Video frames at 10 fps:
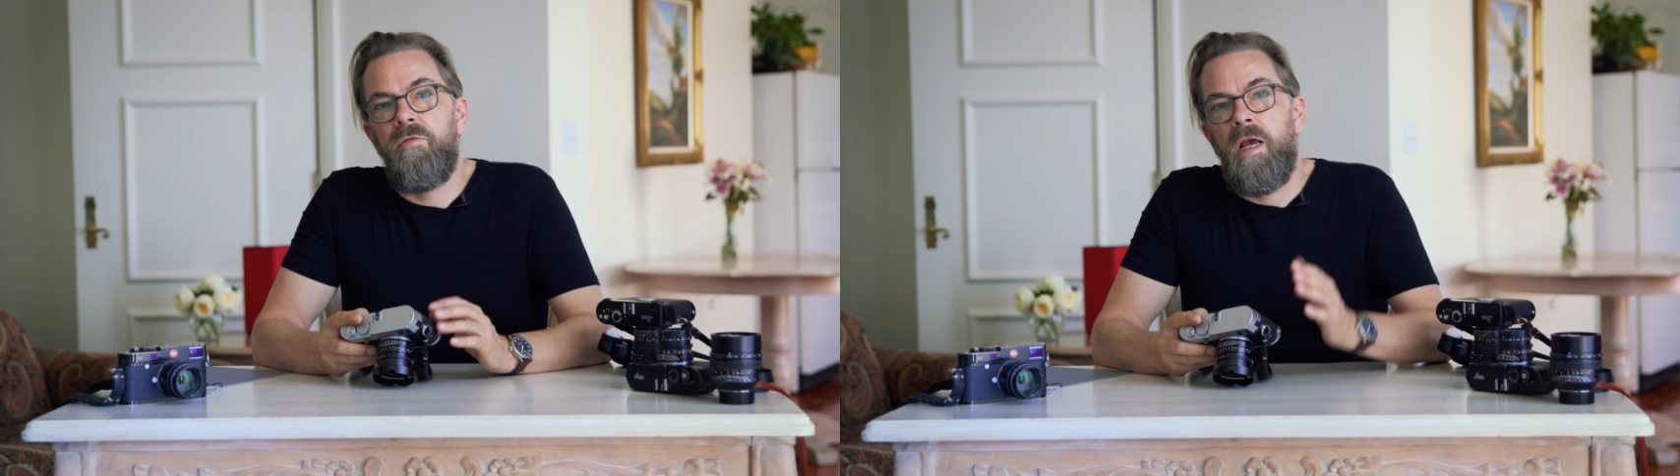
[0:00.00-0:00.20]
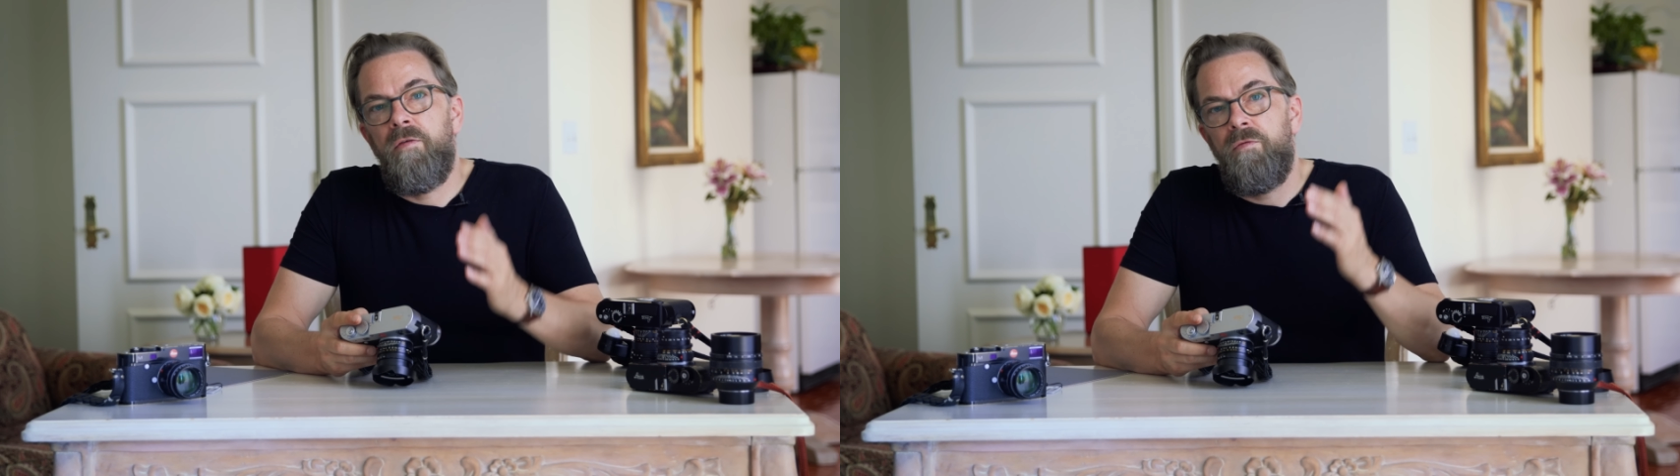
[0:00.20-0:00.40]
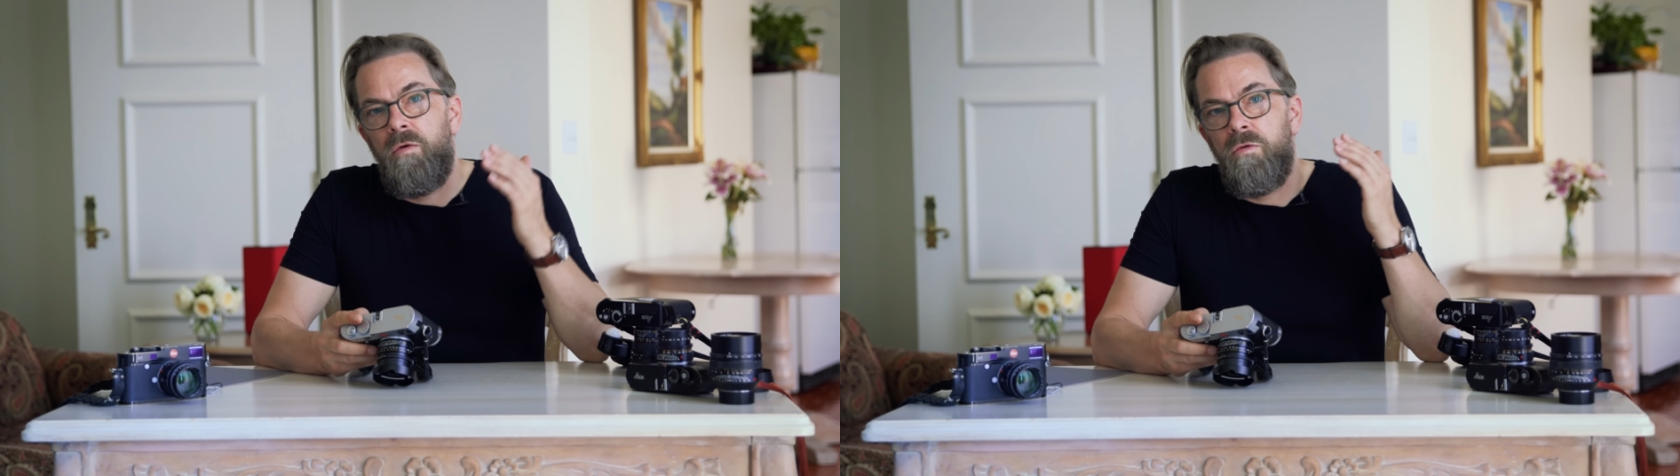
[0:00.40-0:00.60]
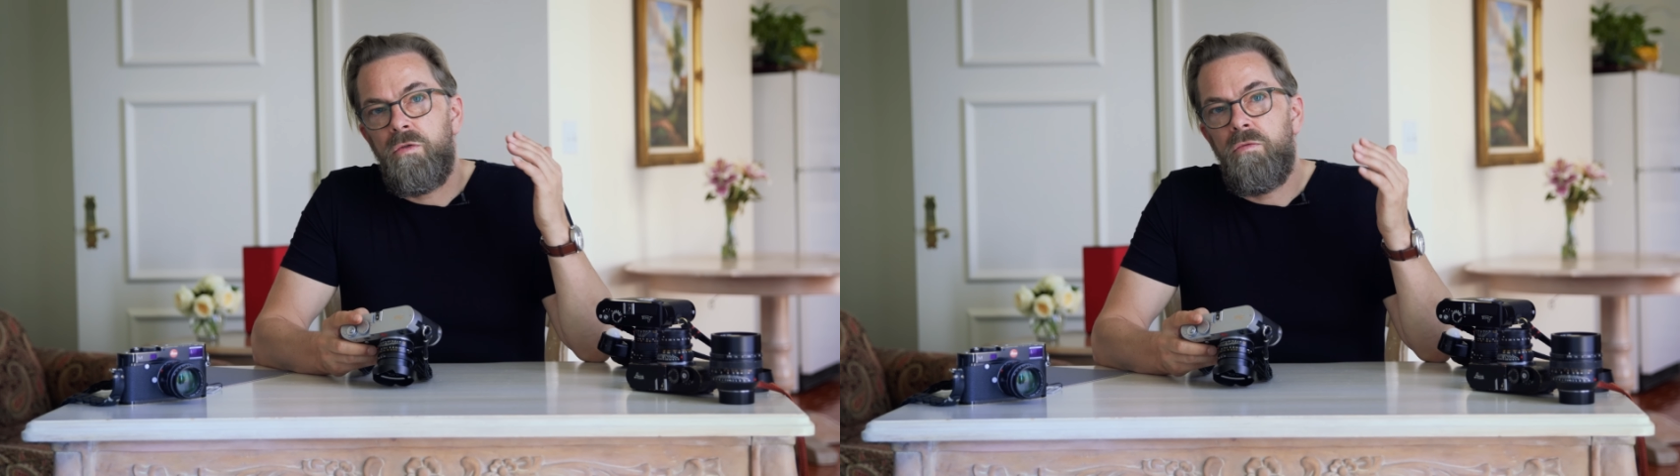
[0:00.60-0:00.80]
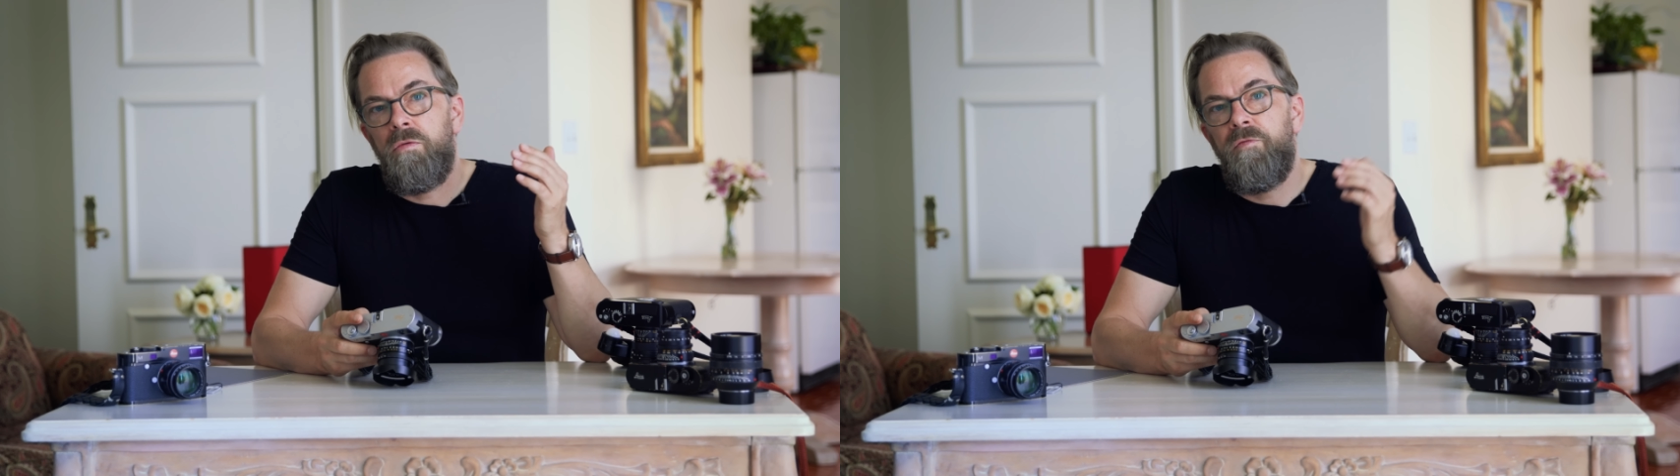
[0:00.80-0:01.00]
if you have old
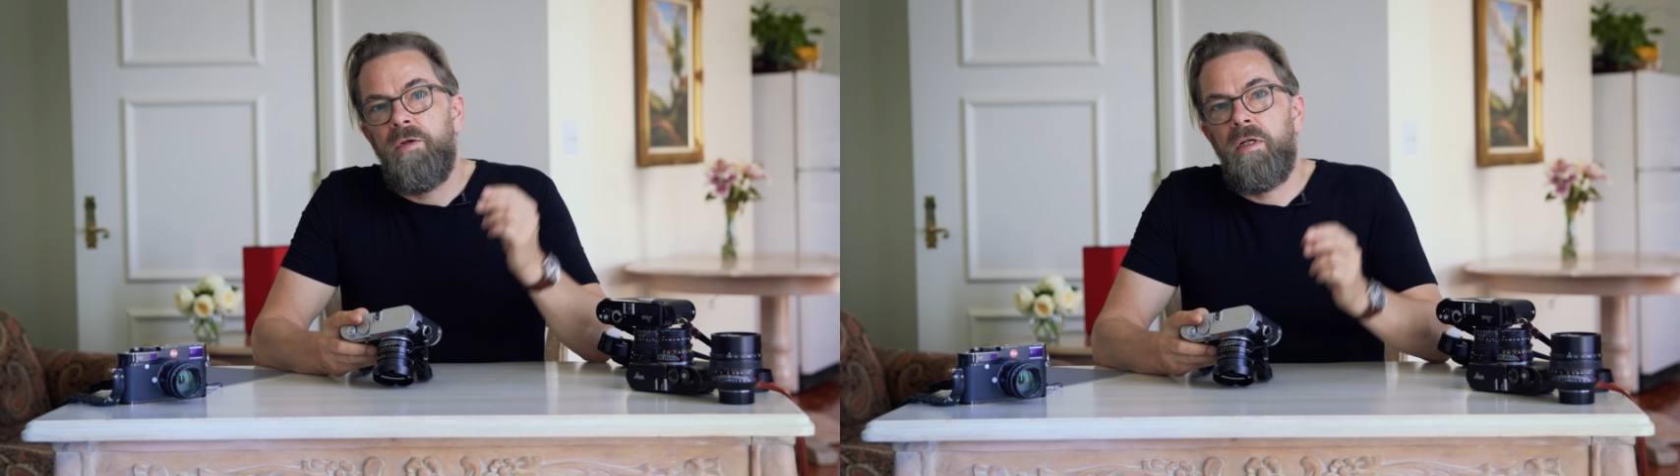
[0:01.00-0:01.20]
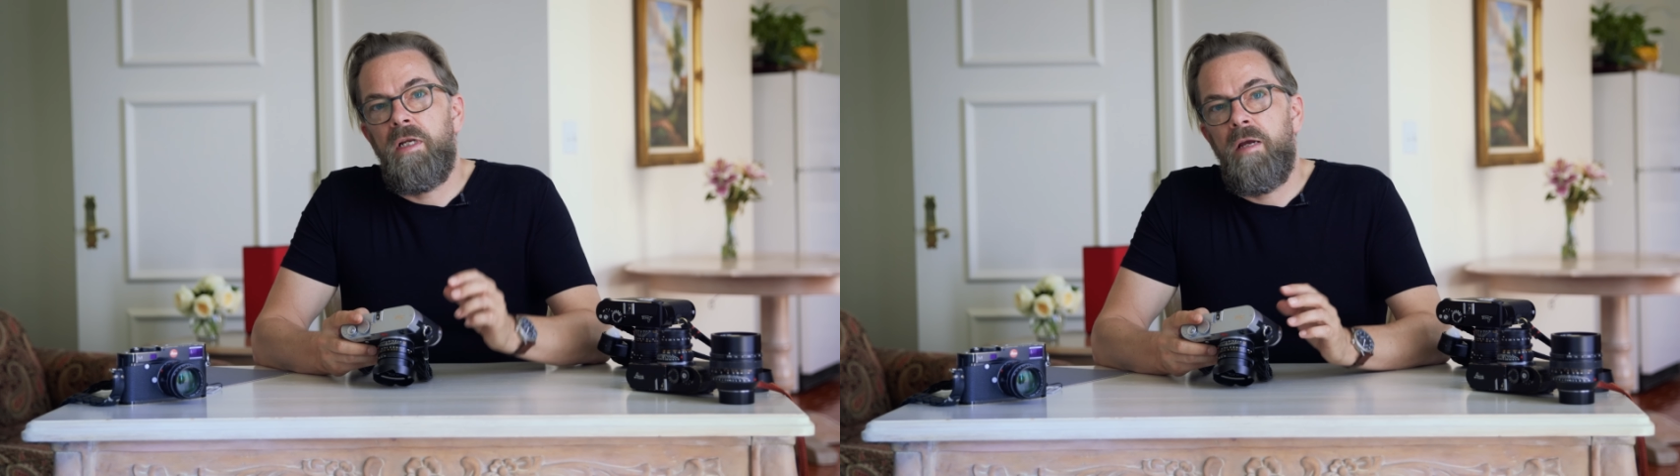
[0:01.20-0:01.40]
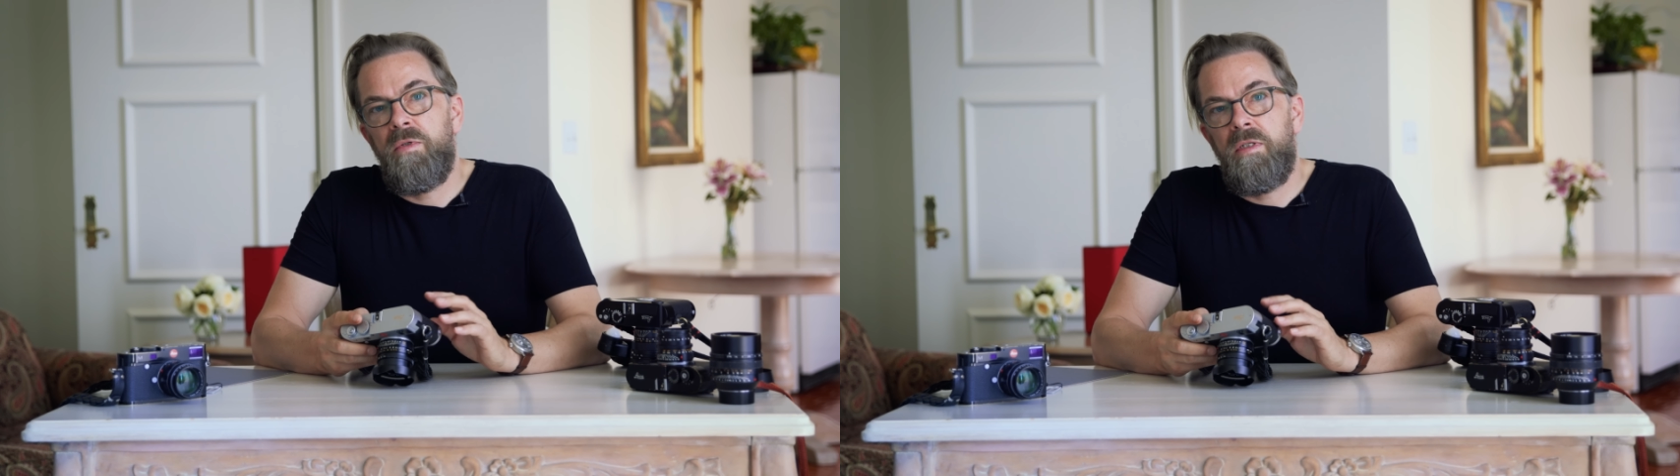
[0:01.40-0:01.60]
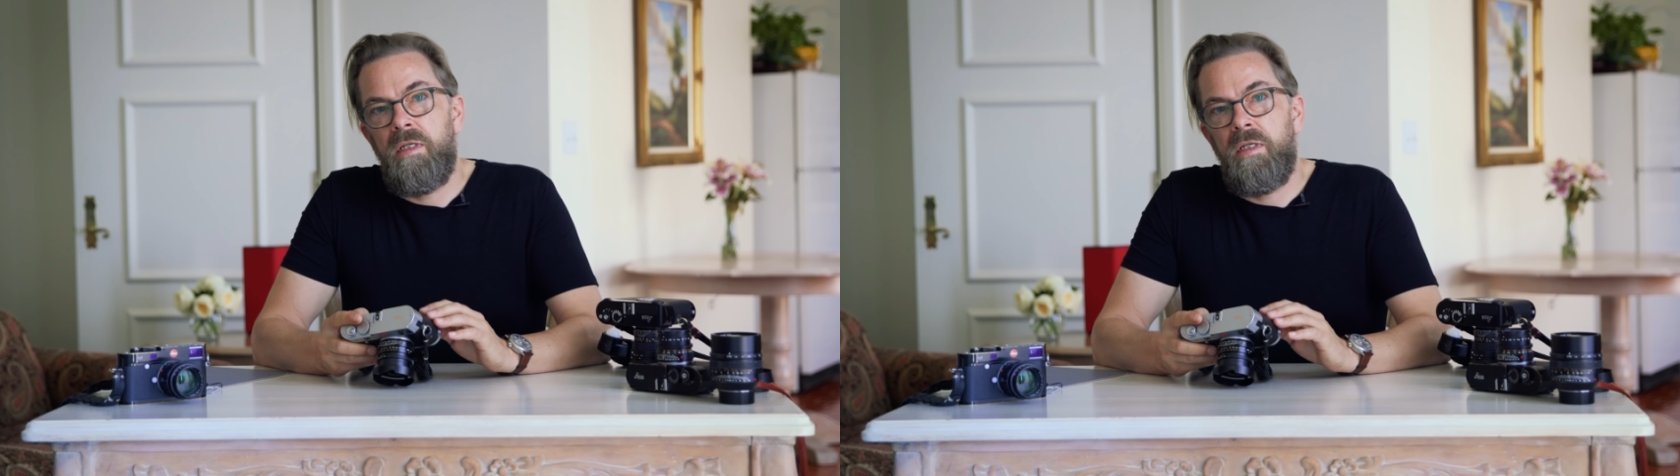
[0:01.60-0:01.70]
school theater lamps,